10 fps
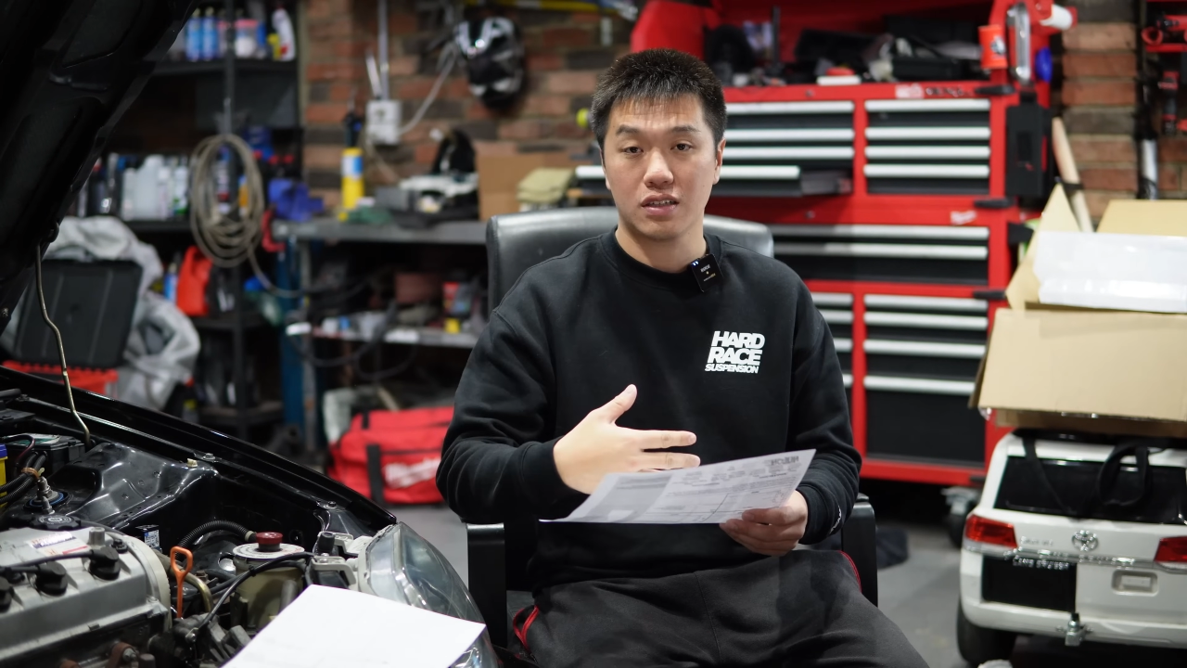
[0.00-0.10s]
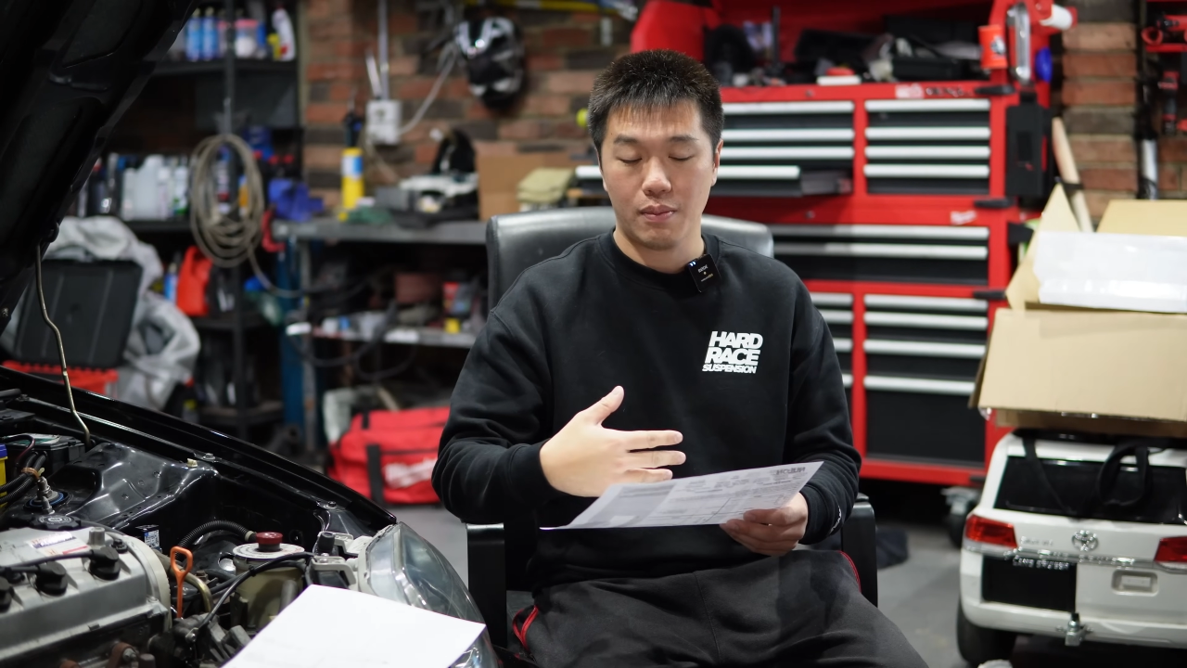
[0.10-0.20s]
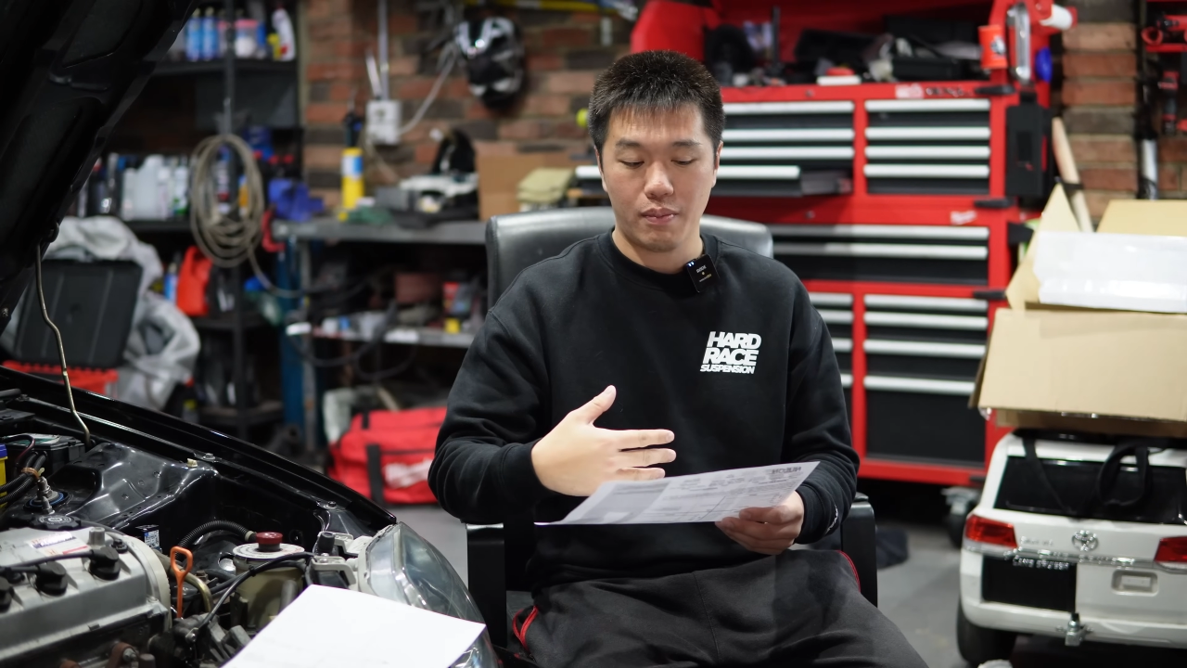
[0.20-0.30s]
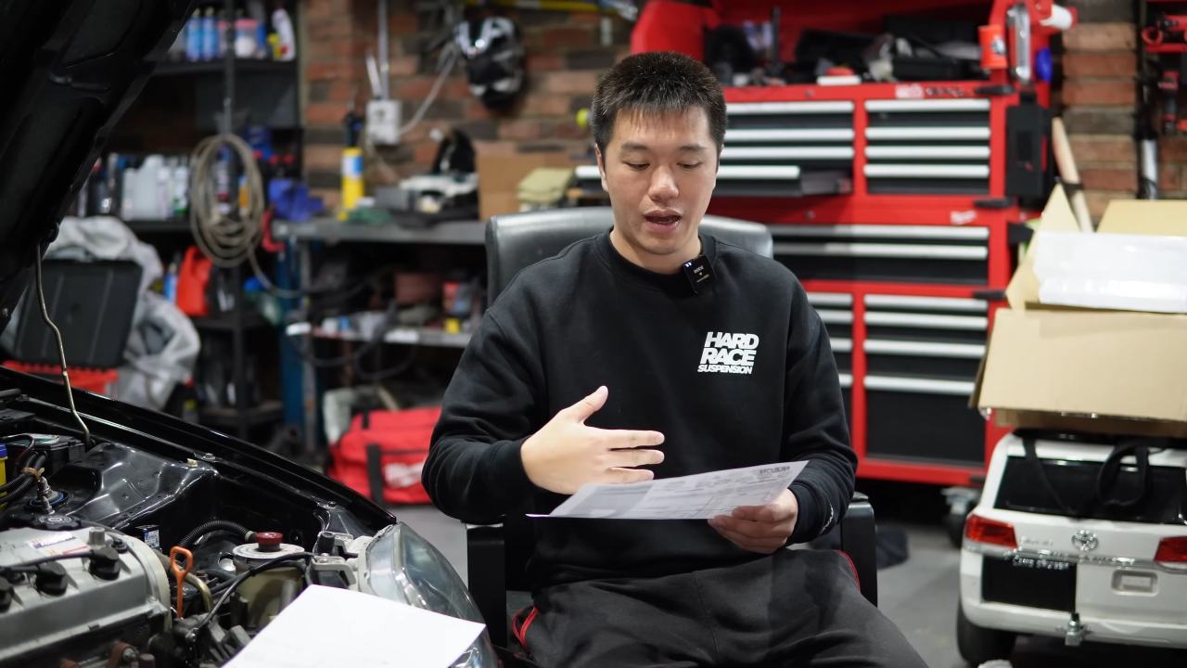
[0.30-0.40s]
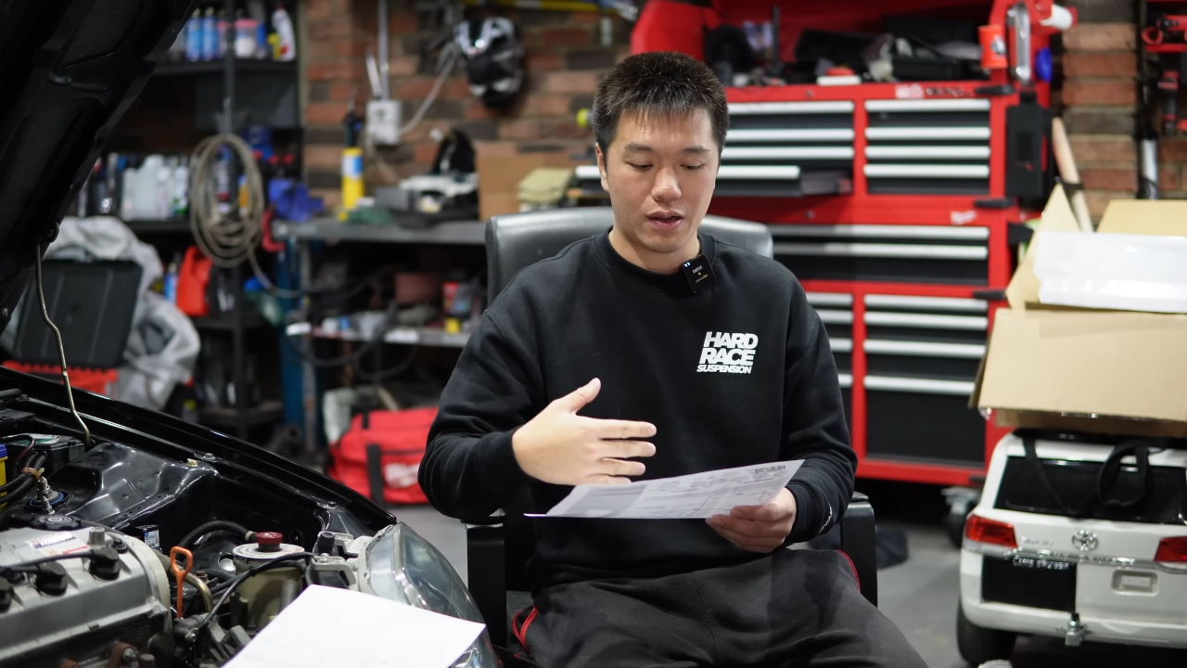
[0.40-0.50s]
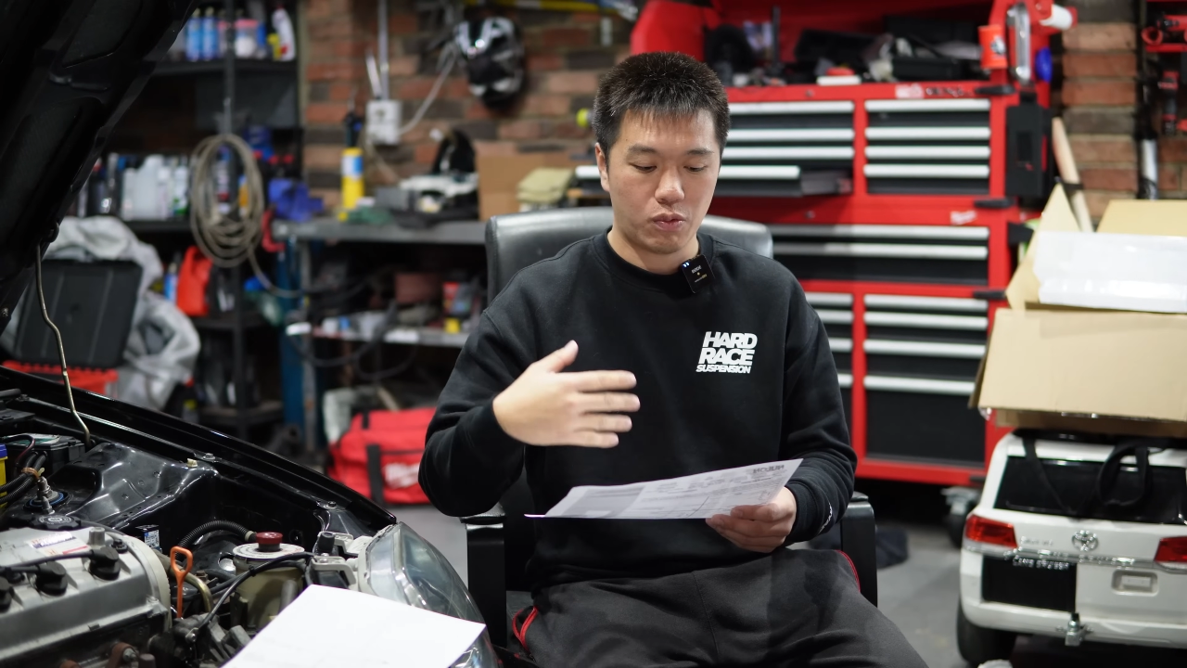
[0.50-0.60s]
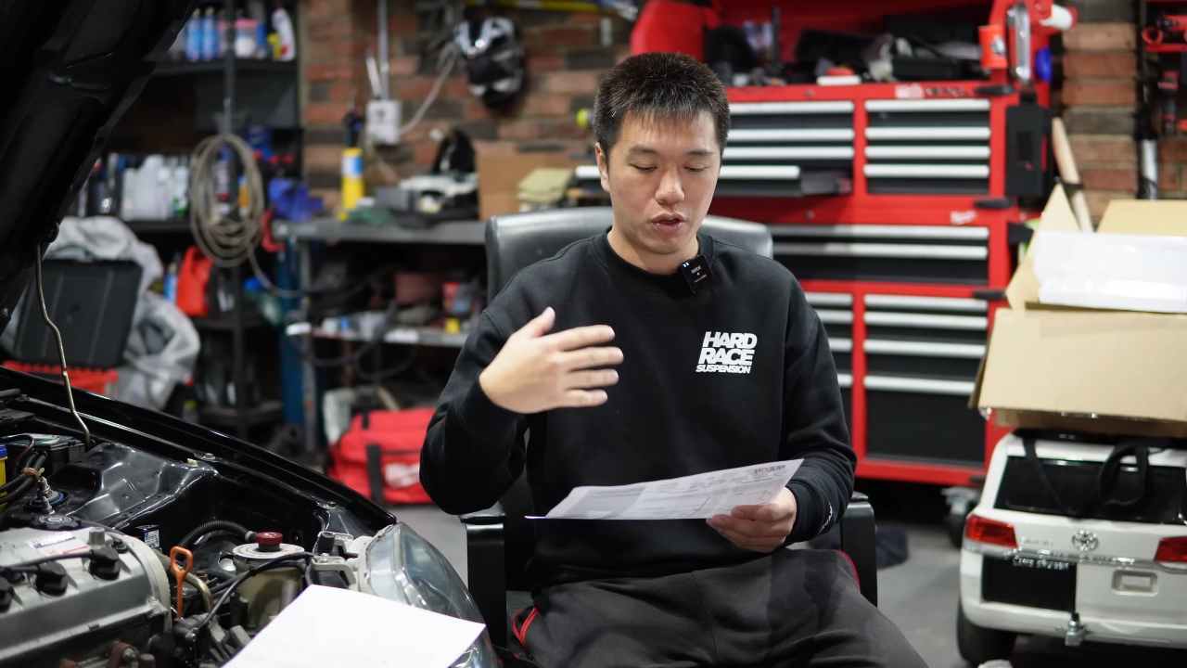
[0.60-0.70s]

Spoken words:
to come back